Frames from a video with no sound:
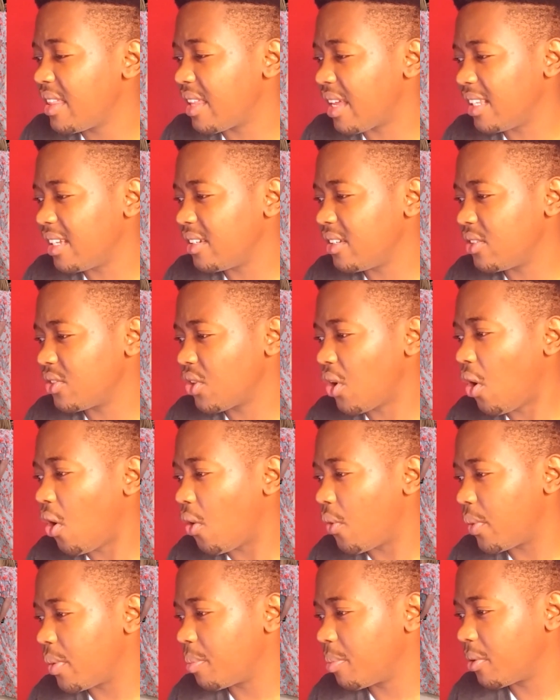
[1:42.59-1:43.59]
The color
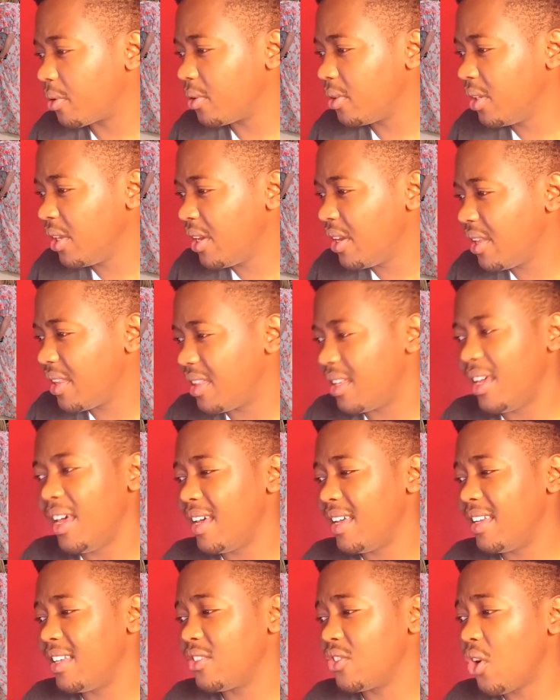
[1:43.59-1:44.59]
is horrible.
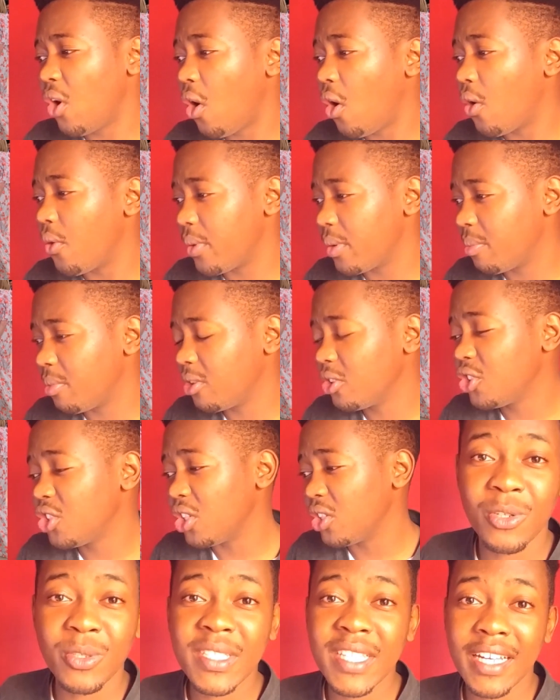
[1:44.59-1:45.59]
The hair is horrible.